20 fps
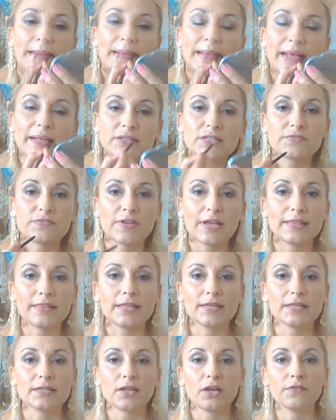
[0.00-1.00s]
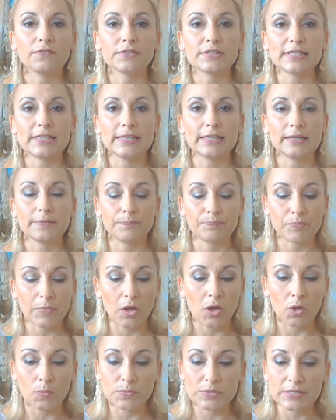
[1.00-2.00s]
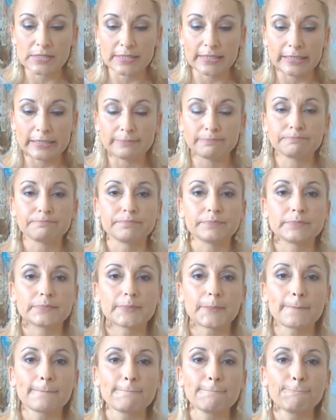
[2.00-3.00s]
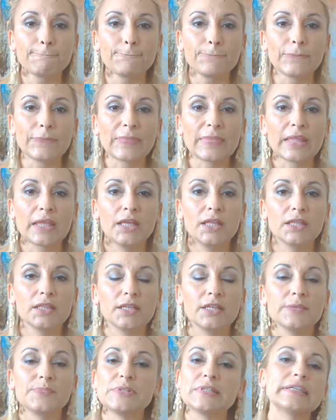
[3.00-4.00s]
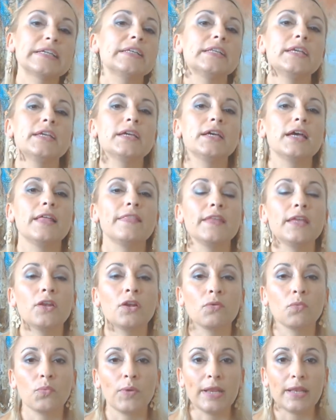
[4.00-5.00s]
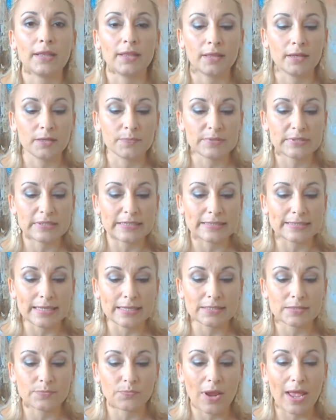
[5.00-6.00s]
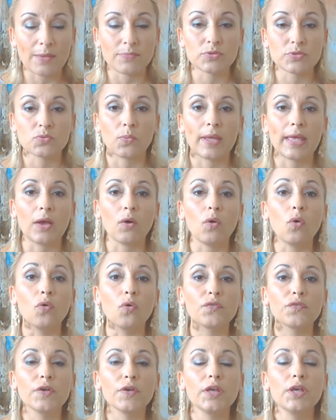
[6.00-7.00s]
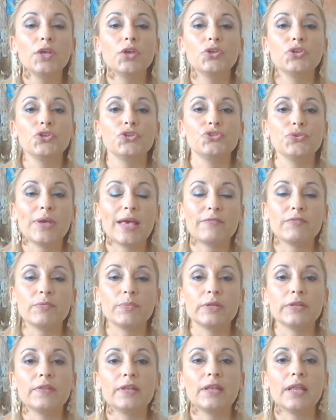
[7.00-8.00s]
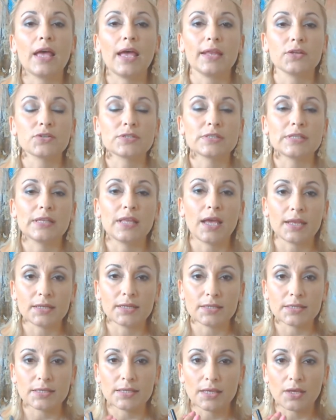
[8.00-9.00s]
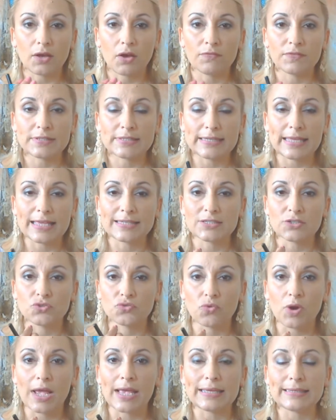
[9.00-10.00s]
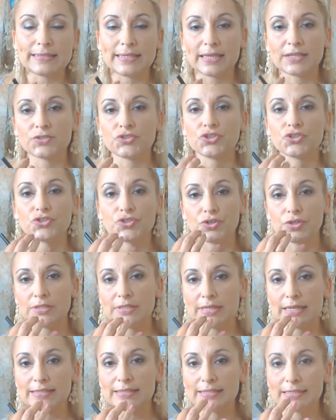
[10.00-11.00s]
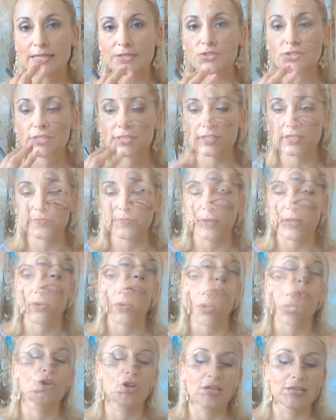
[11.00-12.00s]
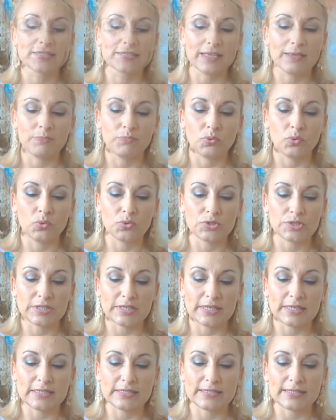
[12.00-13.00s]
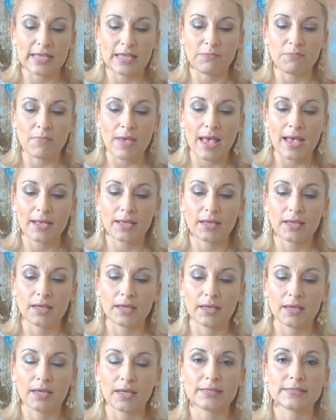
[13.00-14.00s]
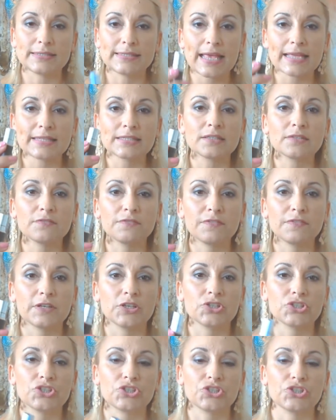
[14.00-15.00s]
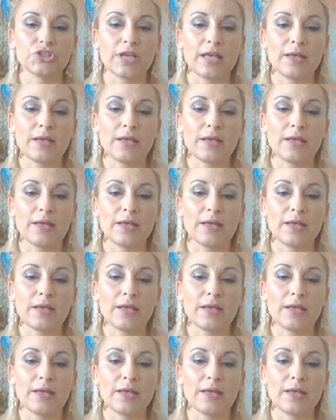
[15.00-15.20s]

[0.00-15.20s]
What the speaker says: I just find then it obviously helps the lipstick adhere, and then when the lipstick does perhaps wear off, you do have a bit of the liner, because the liner obviously has a drier texture, so it does tend to sit better on your lips. I bought is a MAC Satin Finish